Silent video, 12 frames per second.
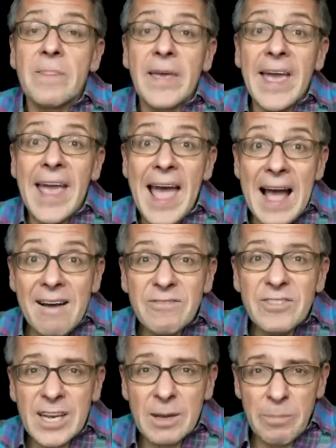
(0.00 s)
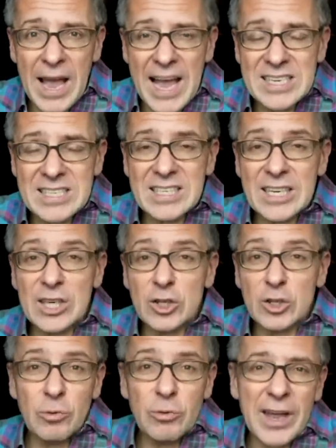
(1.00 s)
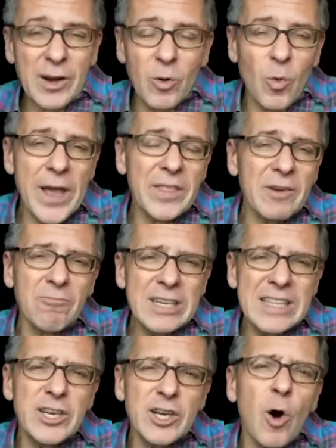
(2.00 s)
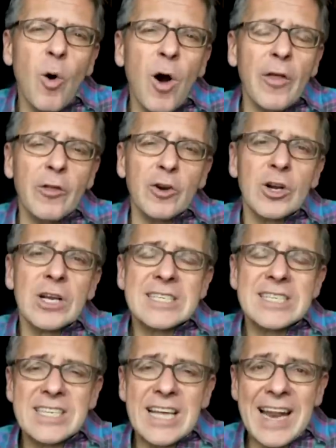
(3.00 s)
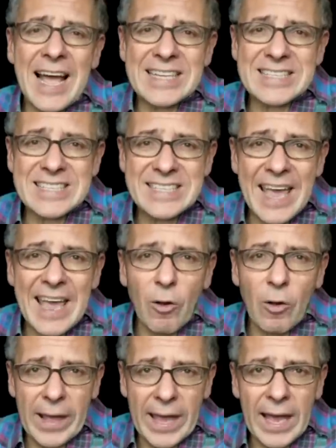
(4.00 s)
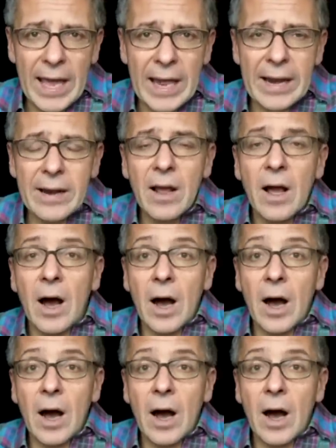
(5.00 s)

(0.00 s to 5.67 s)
they have the capacity to do that in a way that really no other state at scale can.